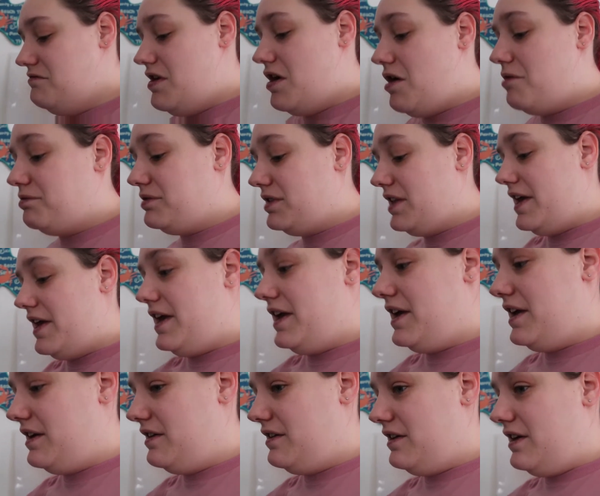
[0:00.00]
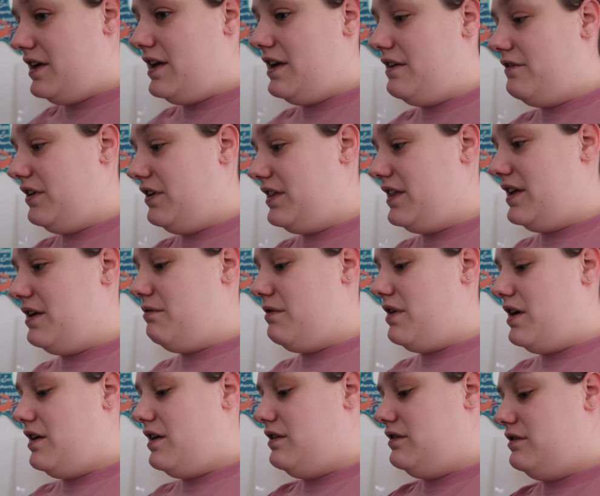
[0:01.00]
you know, play and everything
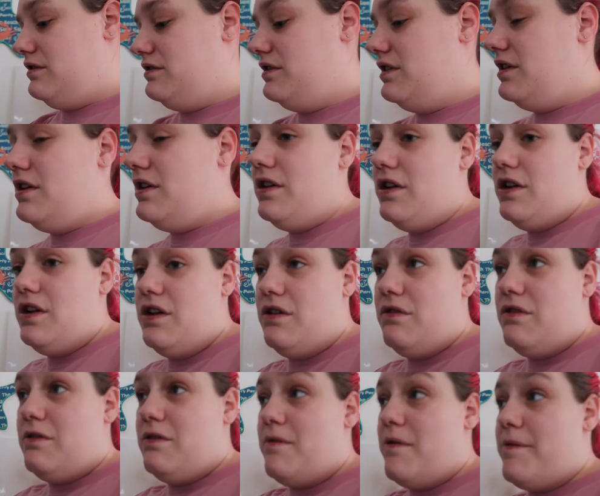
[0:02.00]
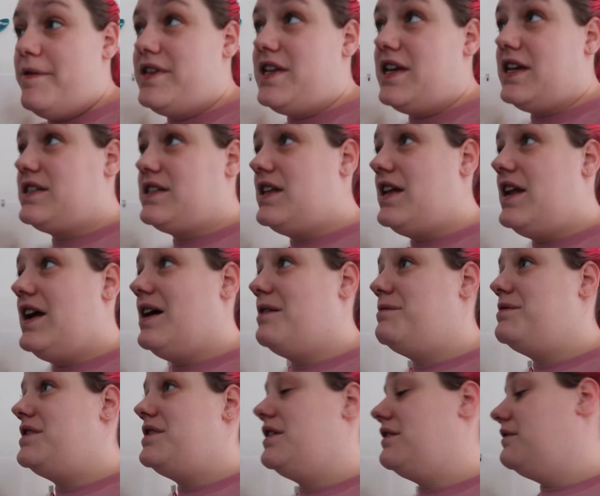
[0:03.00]
while, mommy takes a
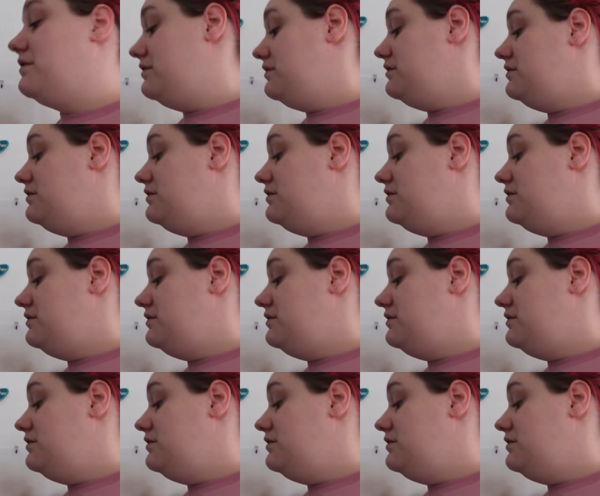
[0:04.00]
nap. So